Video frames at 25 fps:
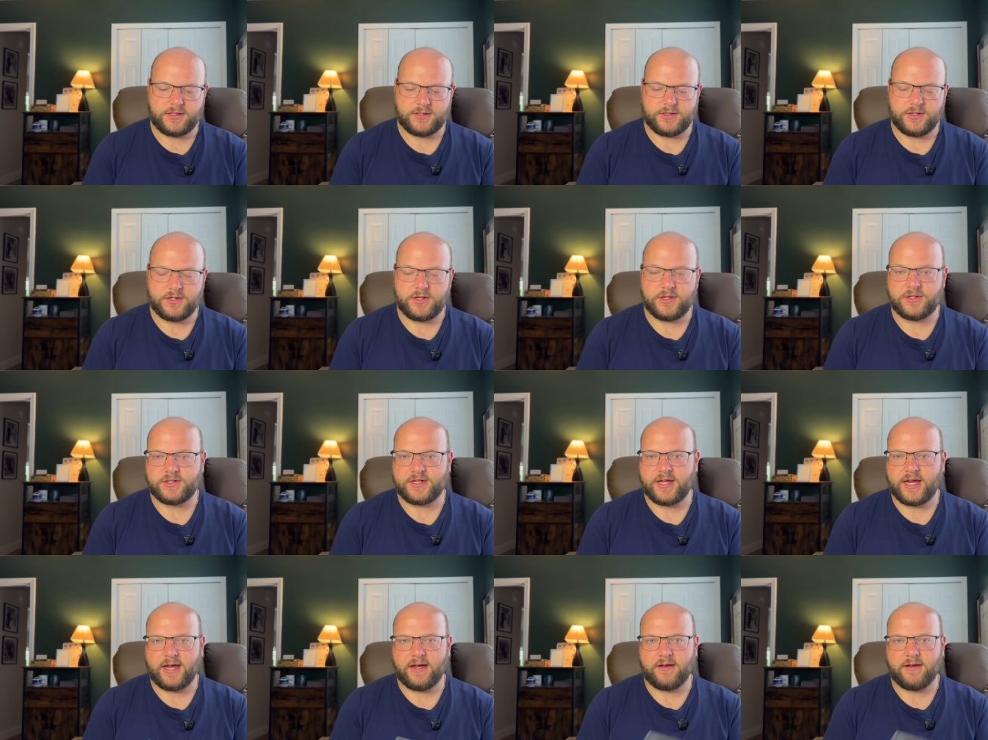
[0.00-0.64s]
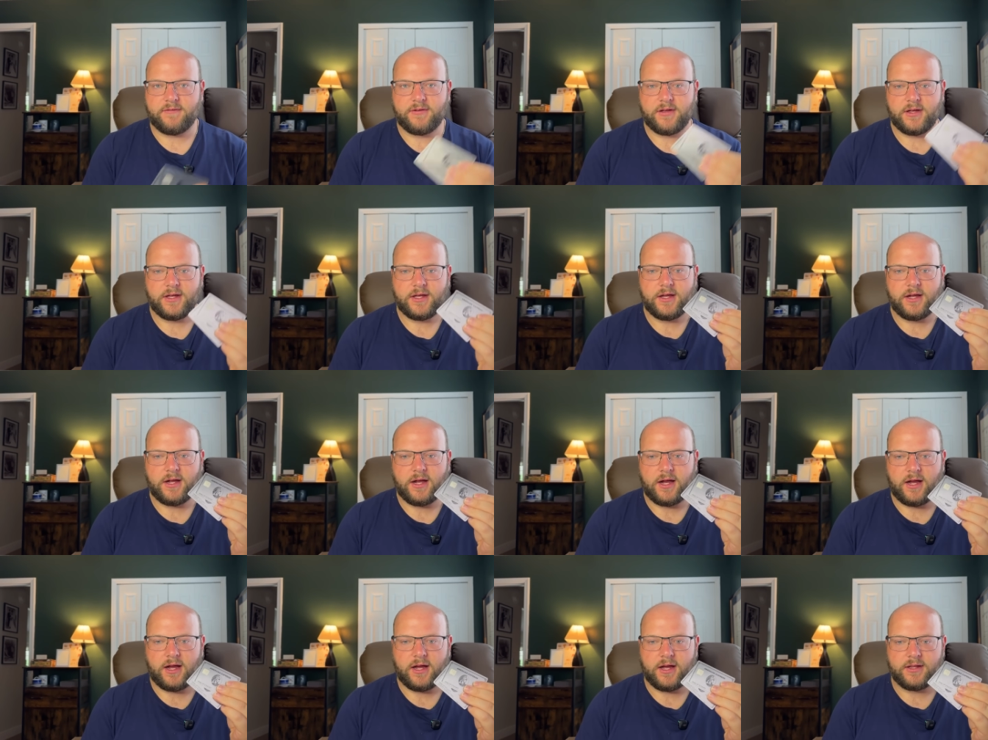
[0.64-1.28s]
So you just have
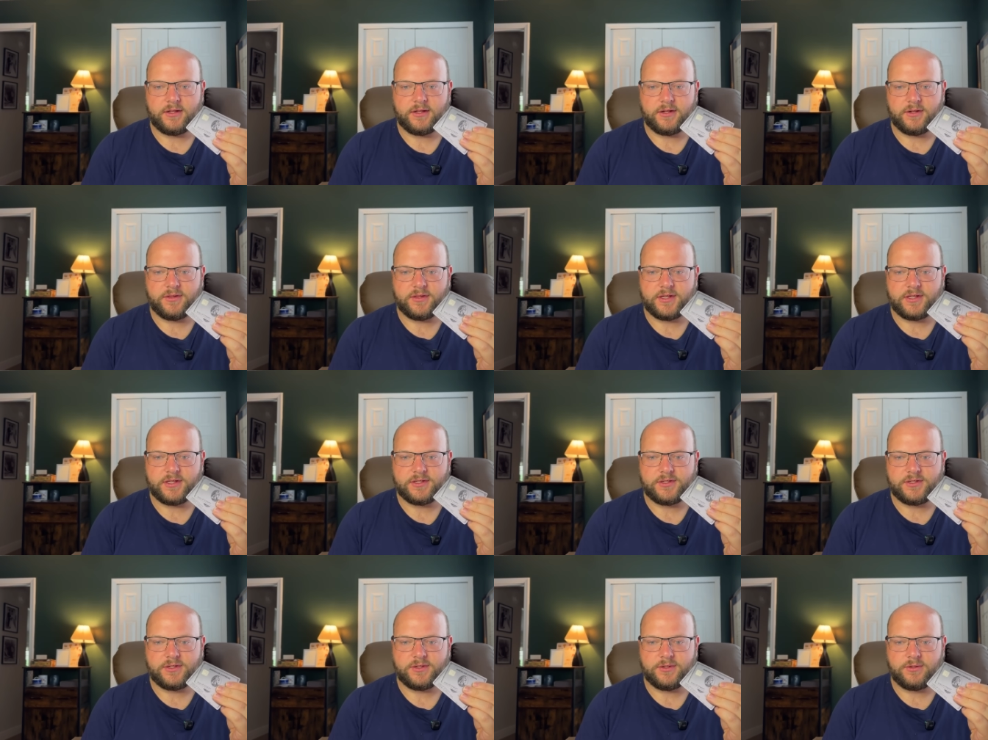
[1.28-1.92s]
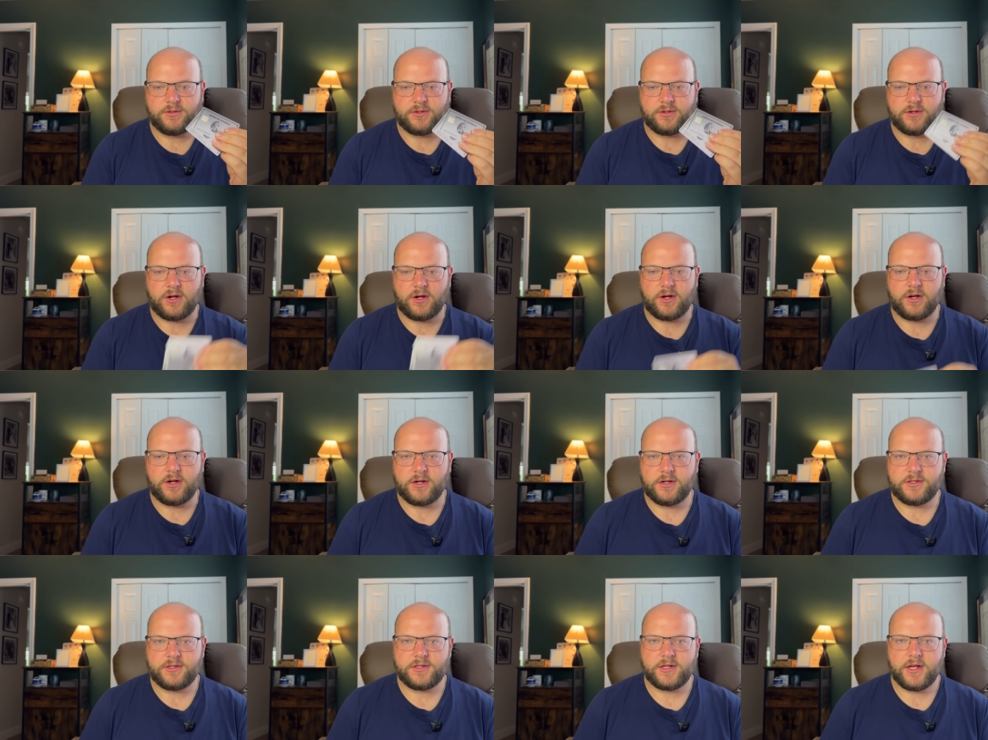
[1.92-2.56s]
these two
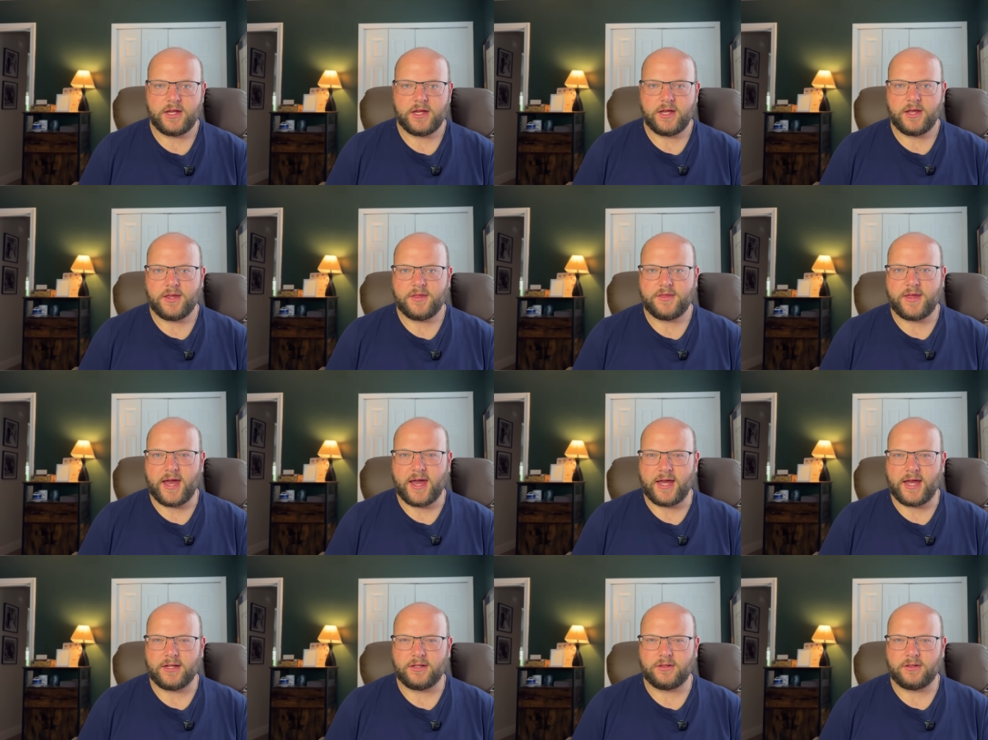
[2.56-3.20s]
cards that